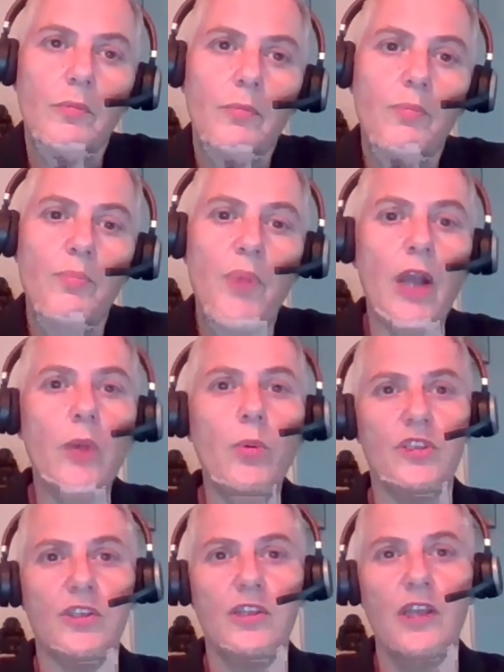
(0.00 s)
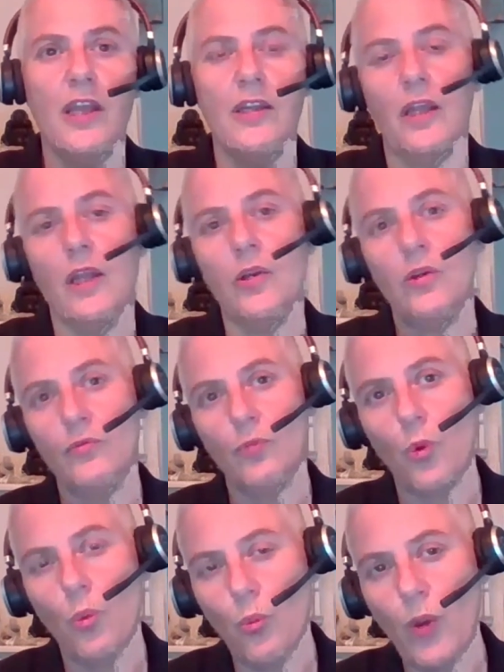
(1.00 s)
backwards again and
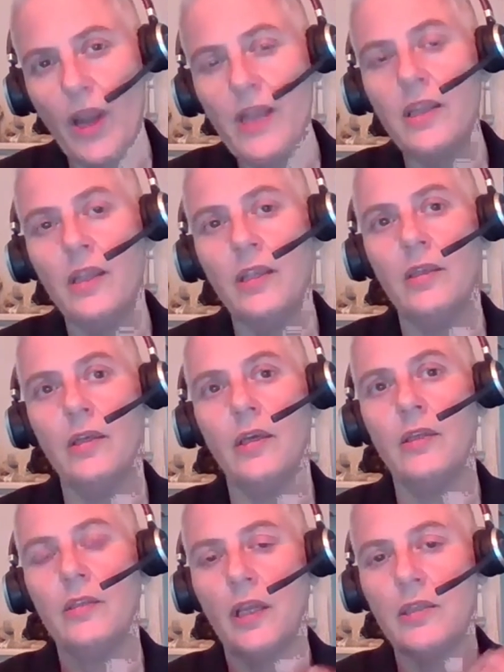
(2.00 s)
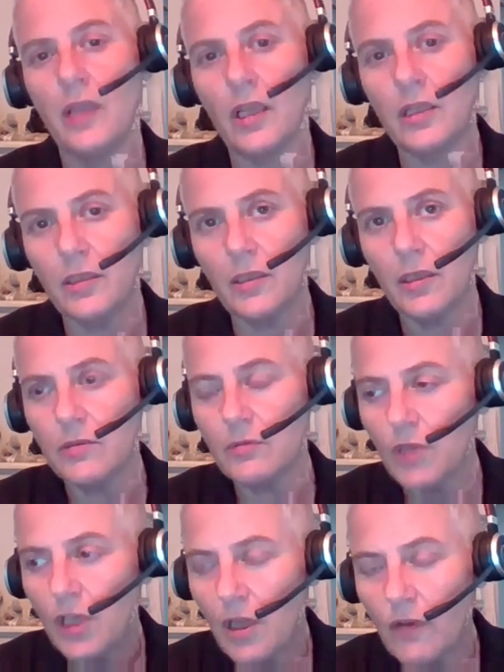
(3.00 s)
waiting and
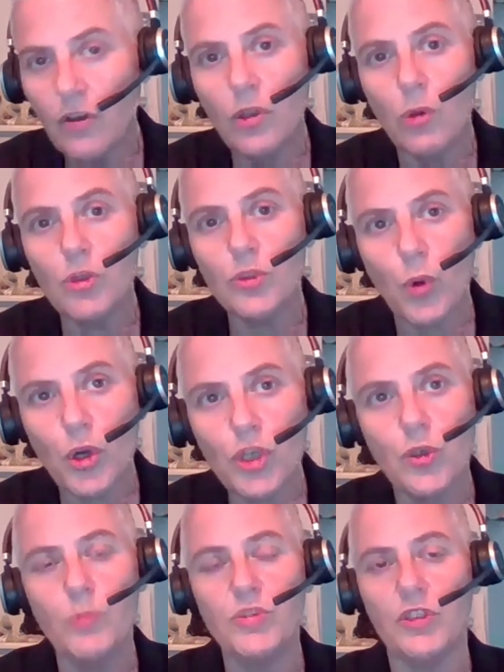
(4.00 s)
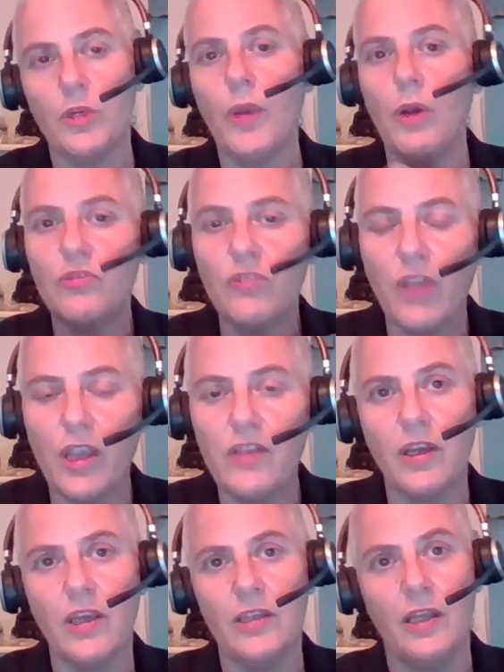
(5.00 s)
giving those workshops about data
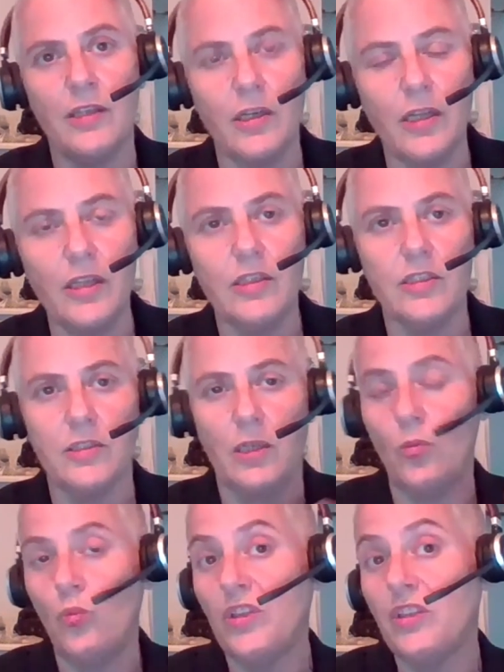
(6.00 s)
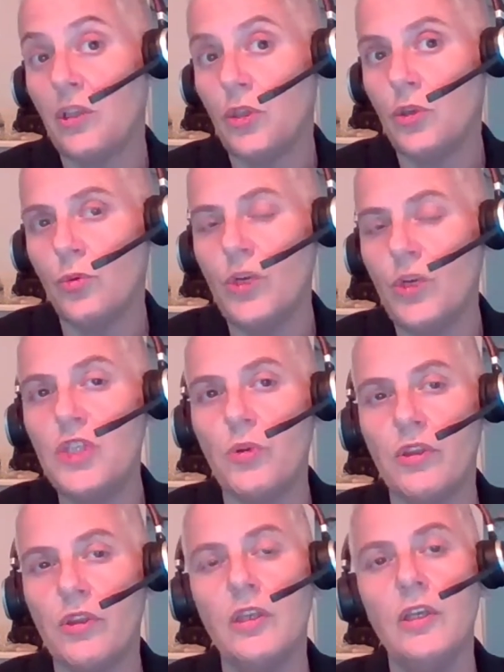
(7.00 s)
and analytics and what can you reach with
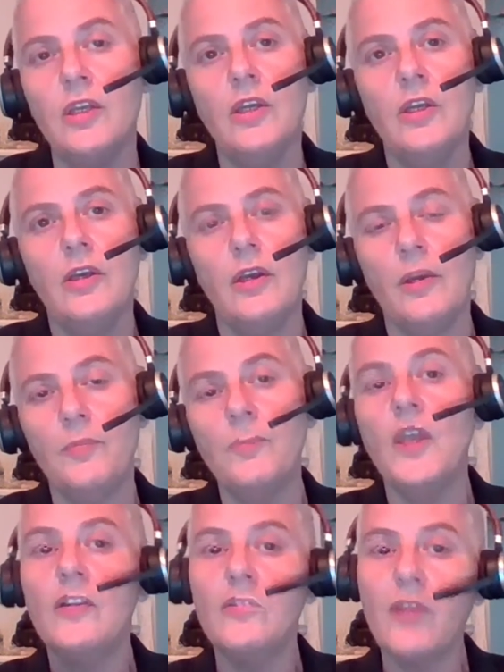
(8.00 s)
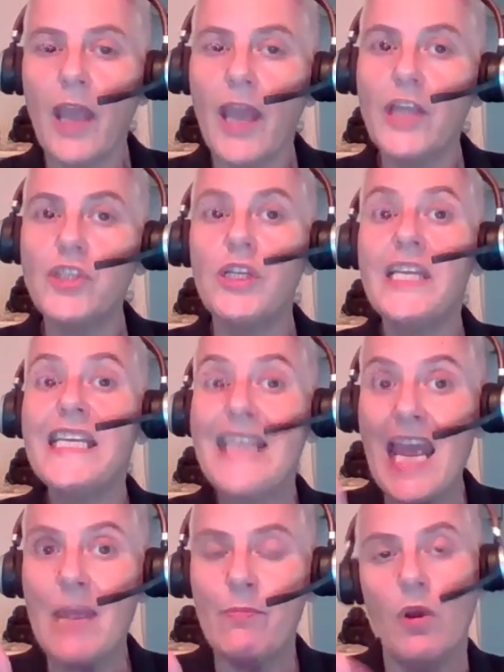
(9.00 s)
it, they actually
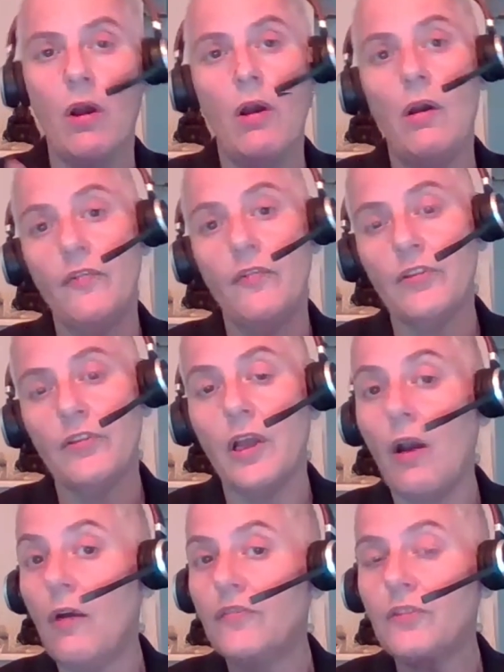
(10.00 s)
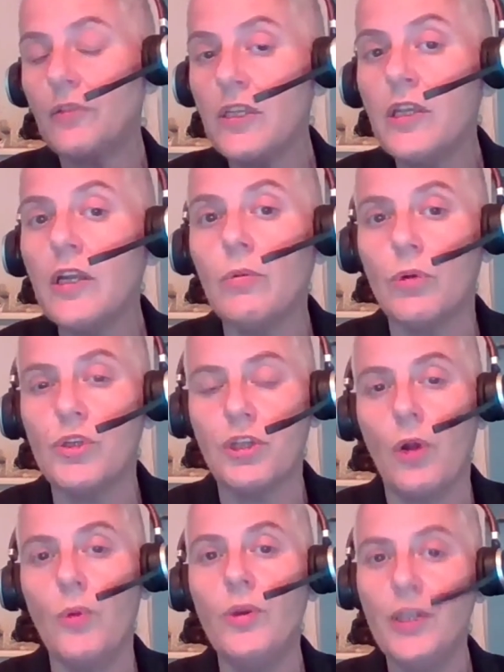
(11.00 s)
came after a year or
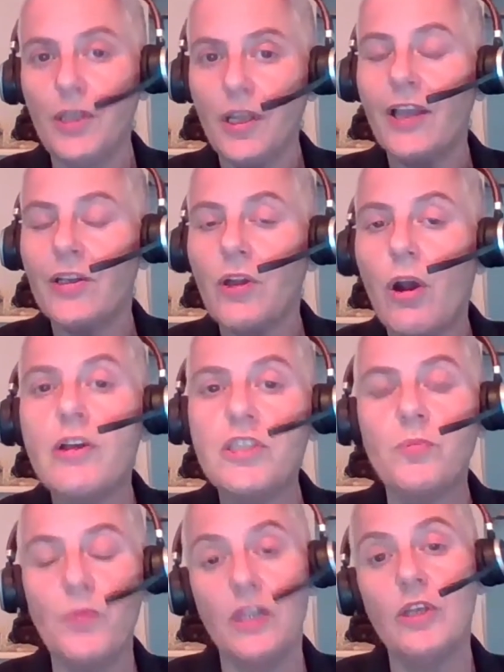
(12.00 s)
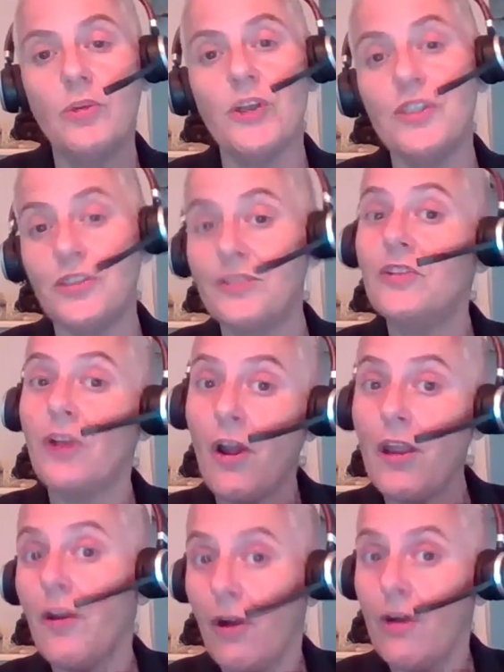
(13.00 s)
so and asked me the question that
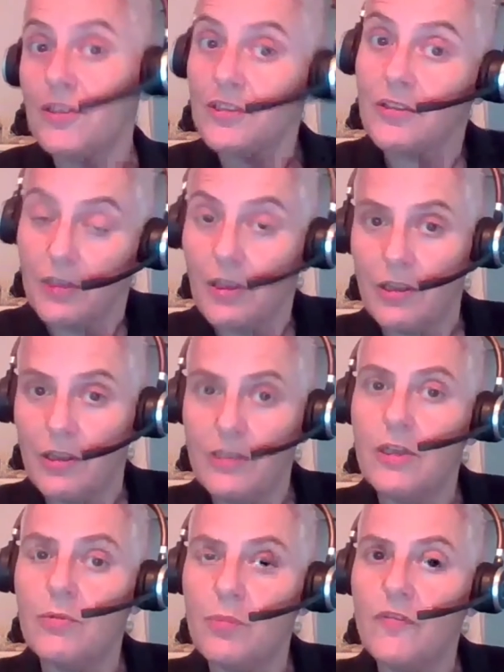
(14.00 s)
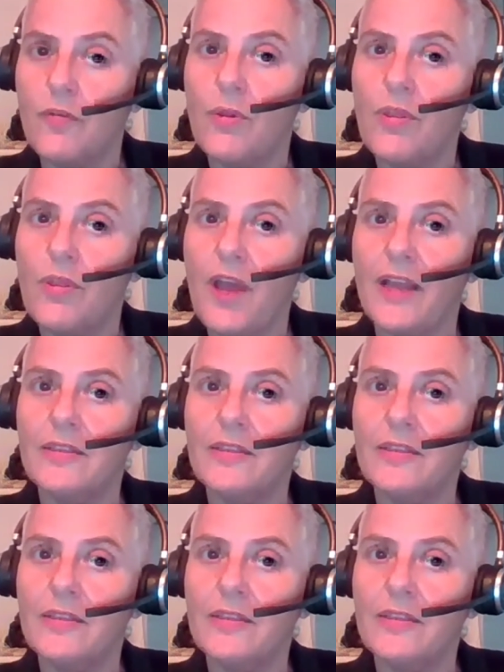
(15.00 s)
I asked a year before that.